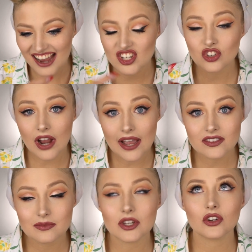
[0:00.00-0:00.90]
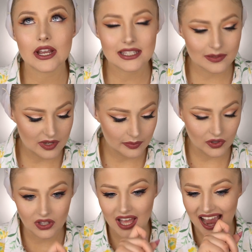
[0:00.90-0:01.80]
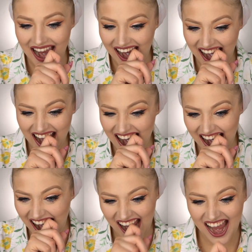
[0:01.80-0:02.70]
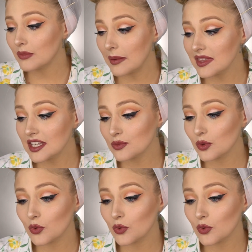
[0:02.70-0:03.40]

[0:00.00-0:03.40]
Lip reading: Drives me crazy, people. Maybe these would